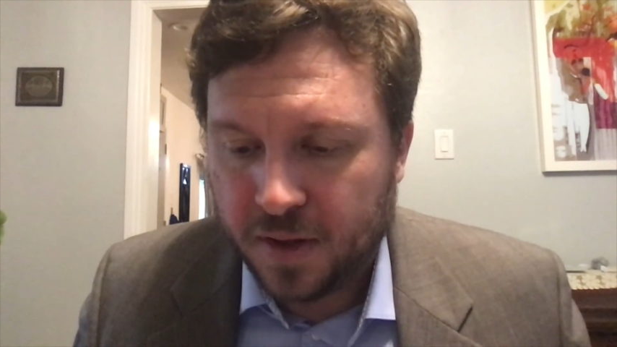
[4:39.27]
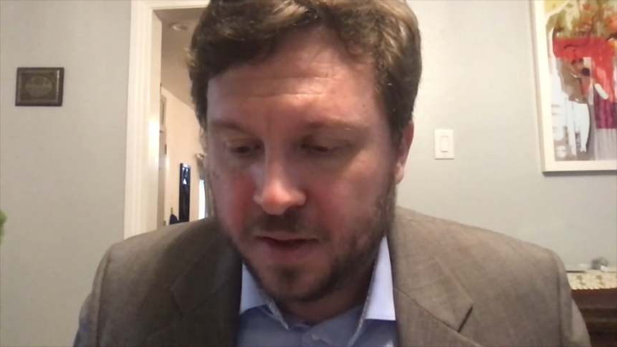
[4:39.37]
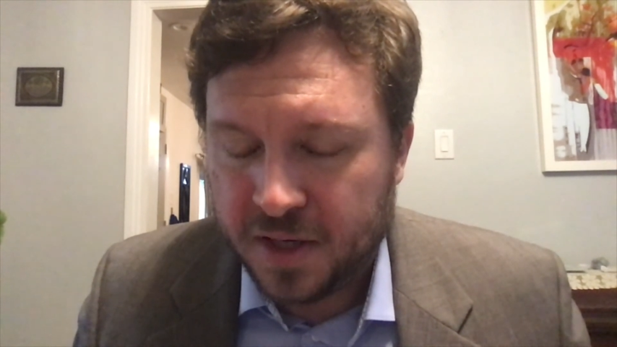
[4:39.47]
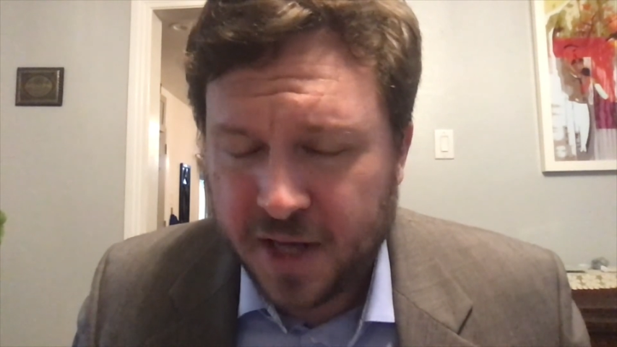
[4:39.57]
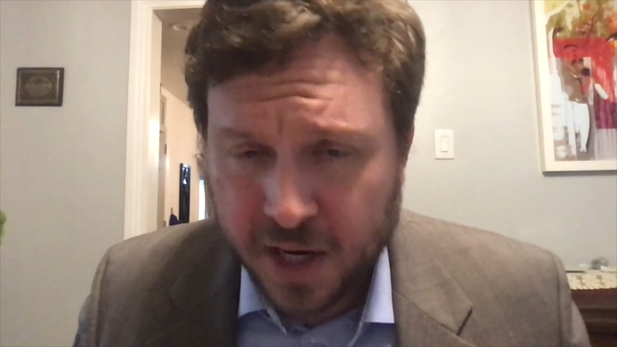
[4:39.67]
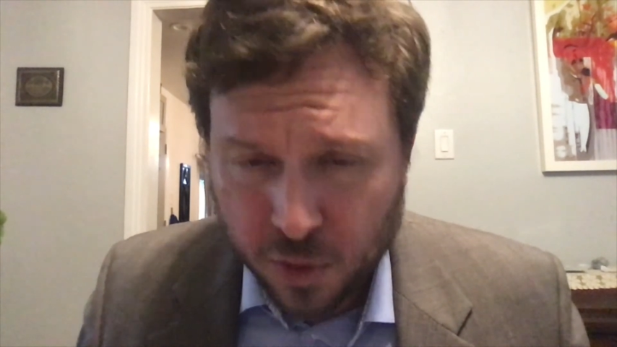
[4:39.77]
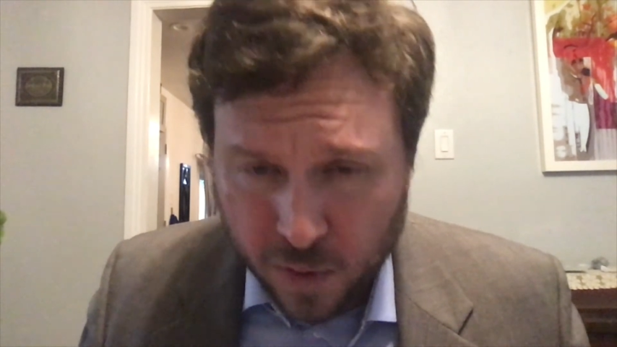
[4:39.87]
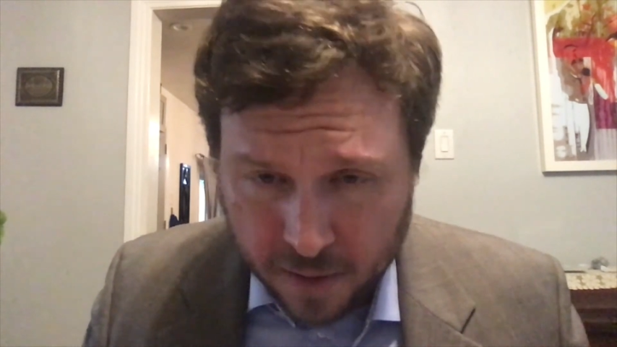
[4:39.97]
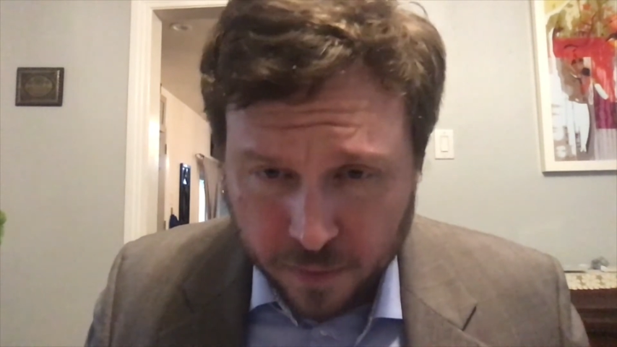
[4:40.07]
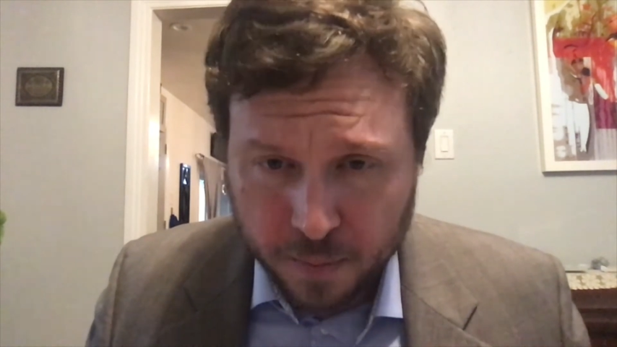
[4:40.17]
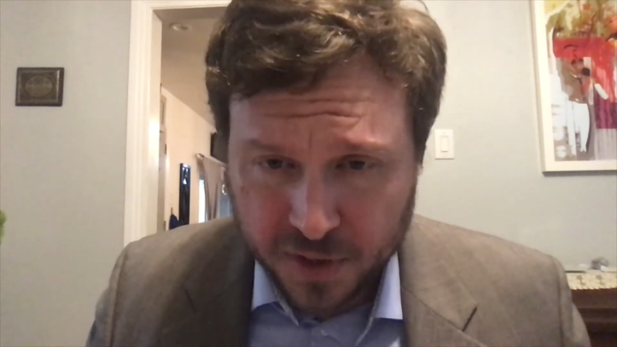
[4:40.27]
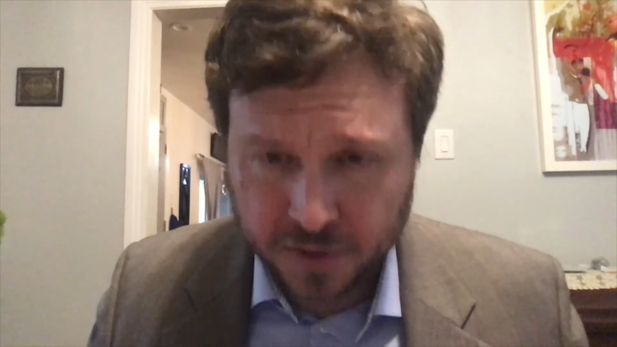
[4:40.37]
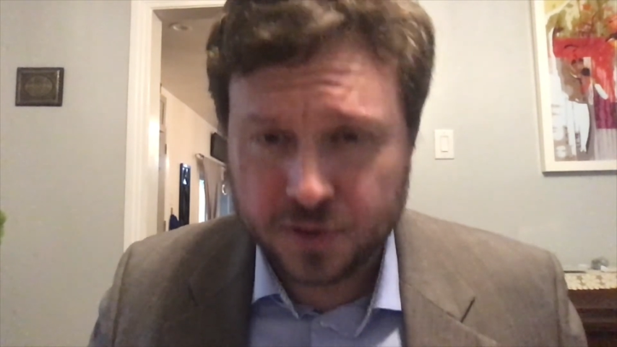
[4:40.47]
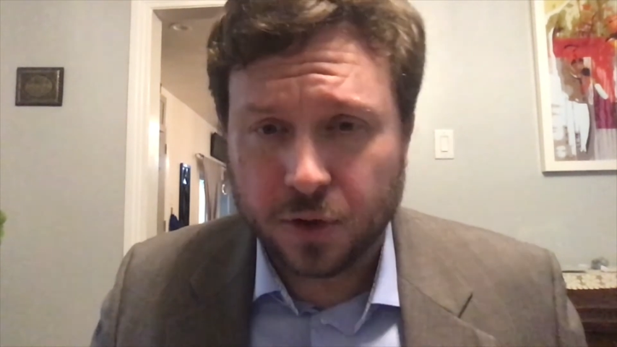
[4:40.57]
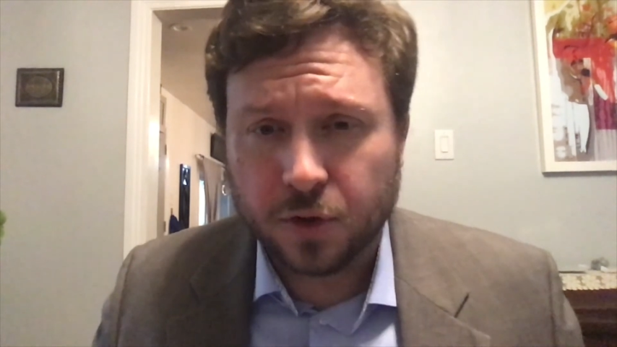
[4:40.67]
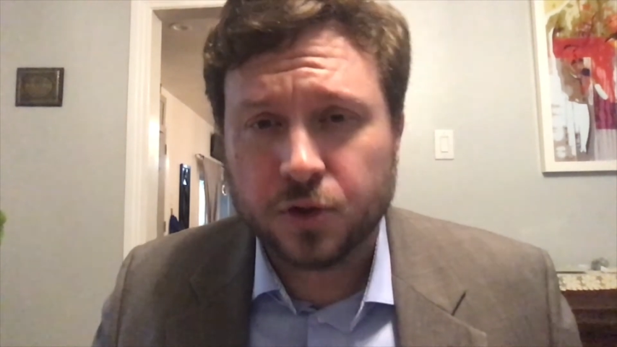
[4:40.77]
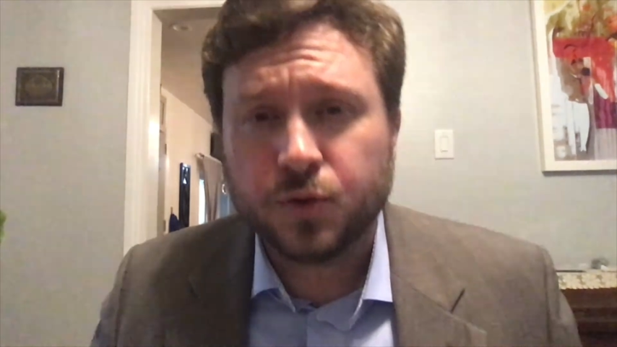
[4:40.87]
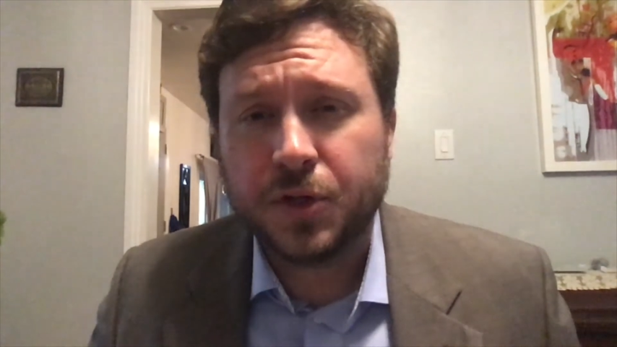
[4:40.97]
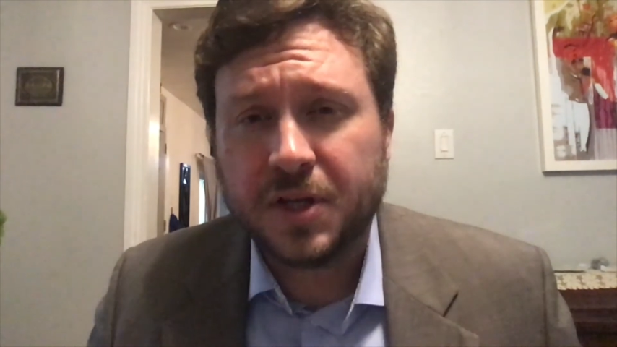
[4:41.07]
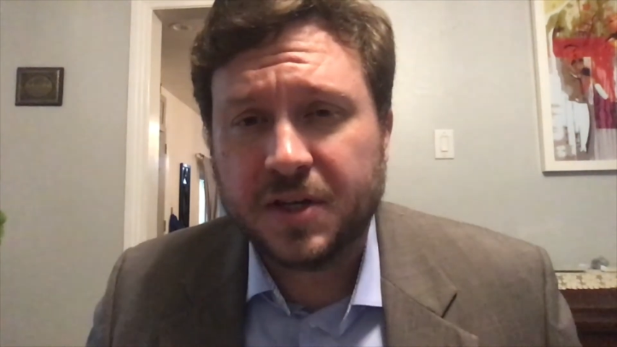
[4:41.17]
takeaway for business owners
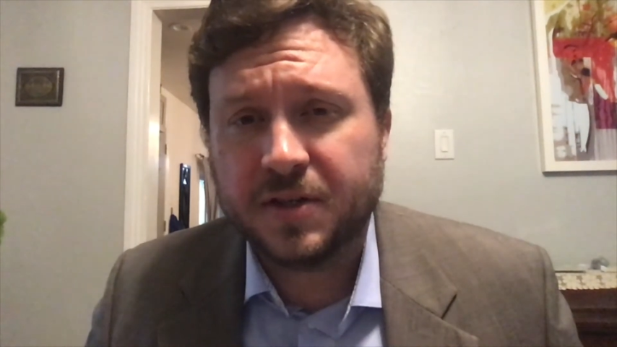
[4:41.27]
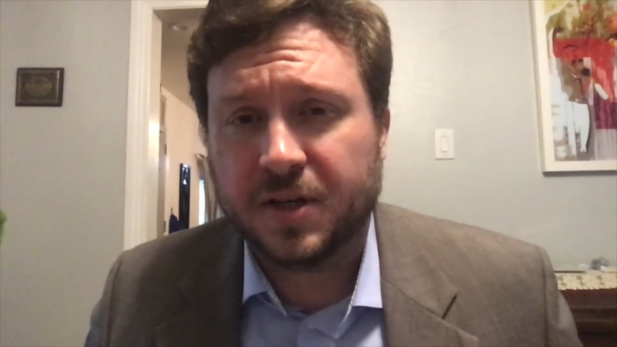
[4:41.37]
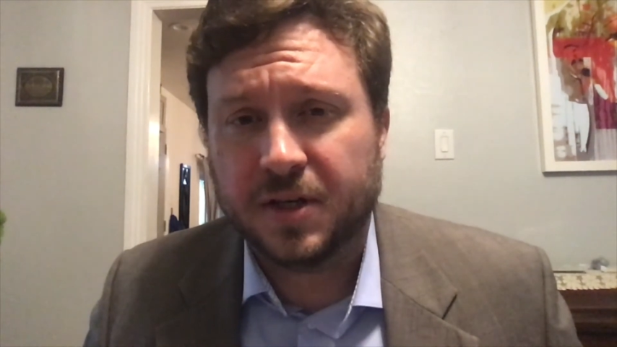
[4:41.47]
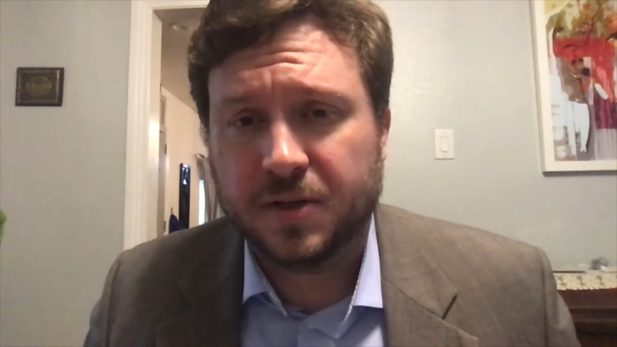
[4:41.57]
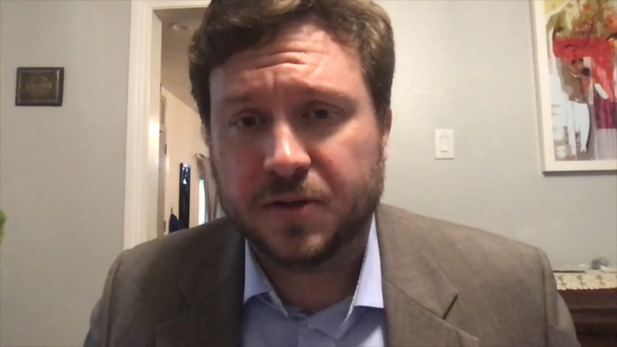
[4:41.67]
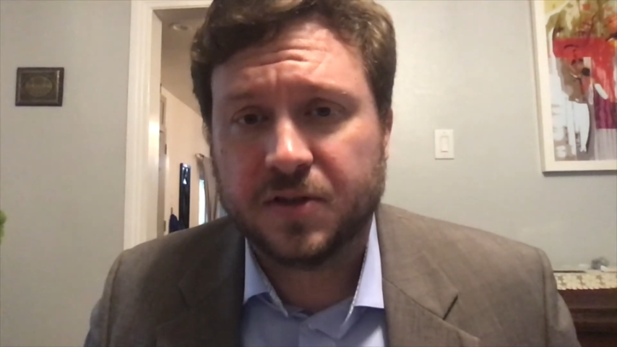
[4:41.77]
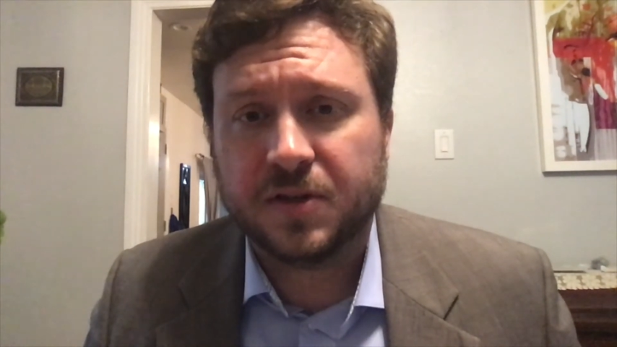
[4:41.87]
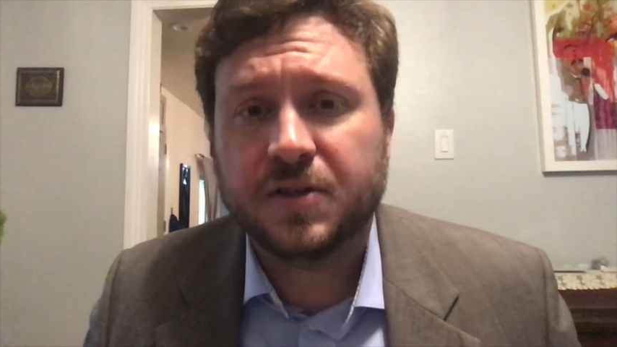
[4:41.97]
with this is